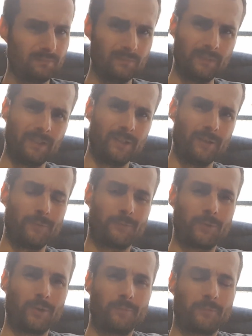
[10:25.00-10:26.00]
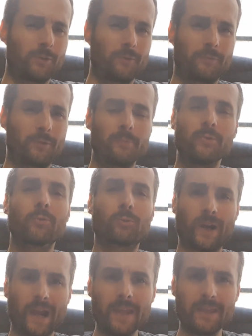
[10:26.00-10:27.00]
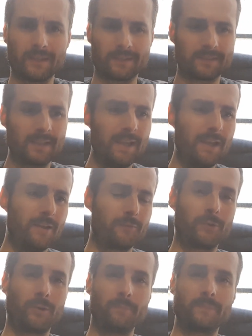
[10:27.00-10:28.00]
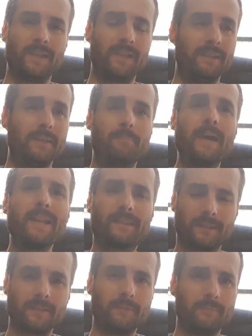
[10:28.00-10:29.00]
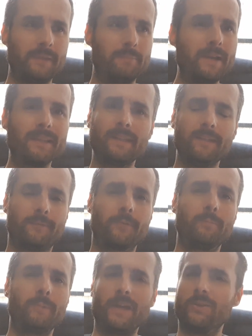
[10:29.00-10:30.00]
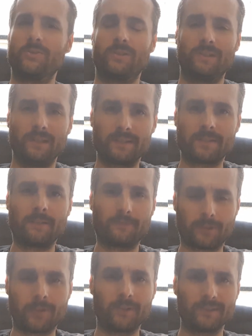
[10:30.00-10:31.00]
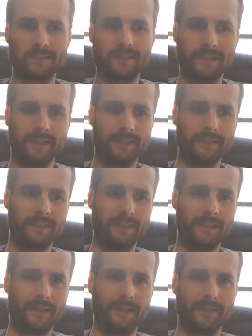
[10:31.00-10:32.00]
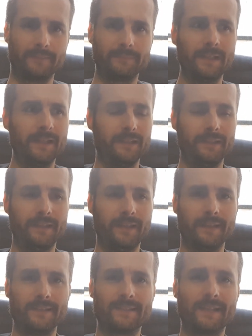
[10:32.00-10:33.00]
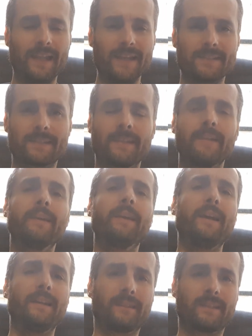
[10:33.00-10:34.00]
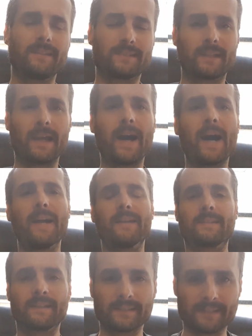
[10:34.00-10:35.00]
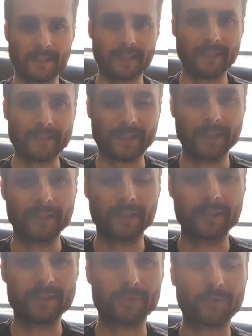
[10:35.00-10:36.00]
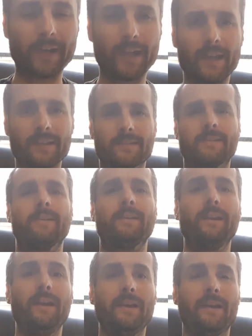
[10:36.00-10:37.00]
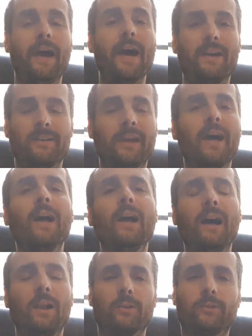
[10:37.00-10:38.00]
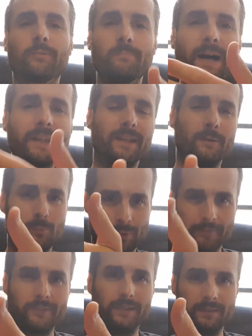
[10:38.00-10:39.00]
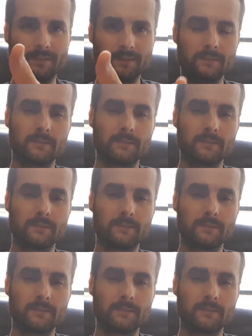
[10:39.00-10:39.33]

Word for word: uh, from from from Ukrainians from the bad uh, the bad information is of course that the the Zelensky and his guys his his his friends uh, earn a lot of money with this